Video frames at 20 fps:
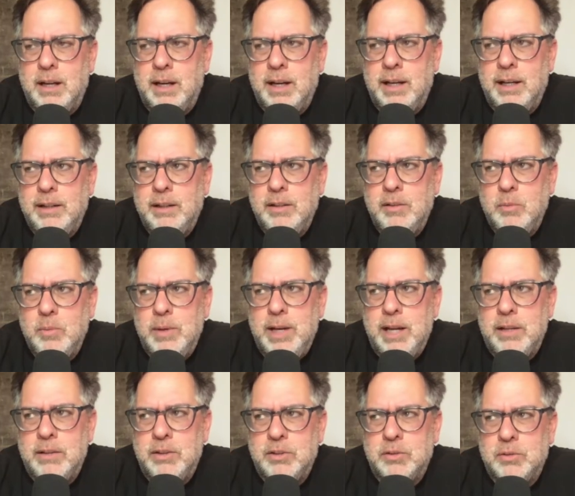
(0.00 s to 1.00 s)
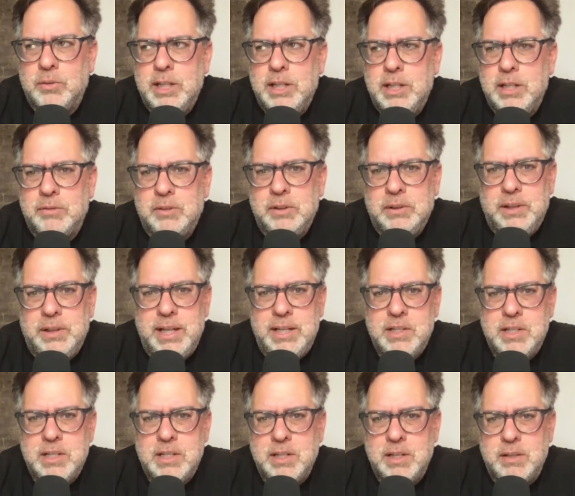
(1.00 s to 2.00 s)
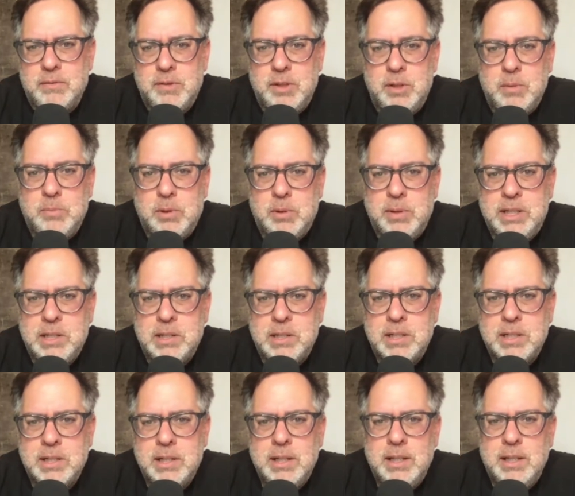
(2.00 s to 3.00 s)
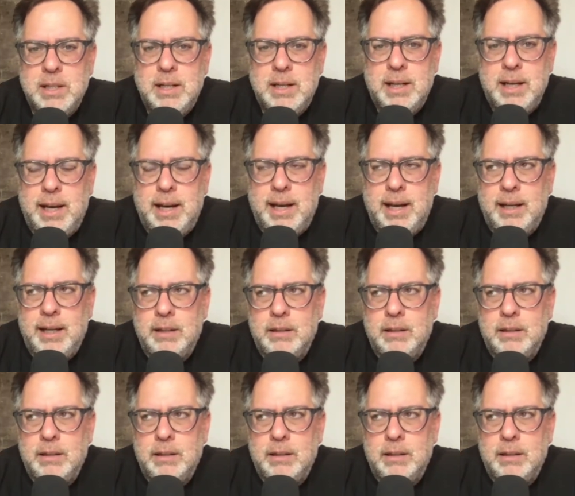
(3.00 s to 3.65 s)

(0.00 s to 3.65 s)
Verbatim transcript: We had 3 different lenses and viewpoints and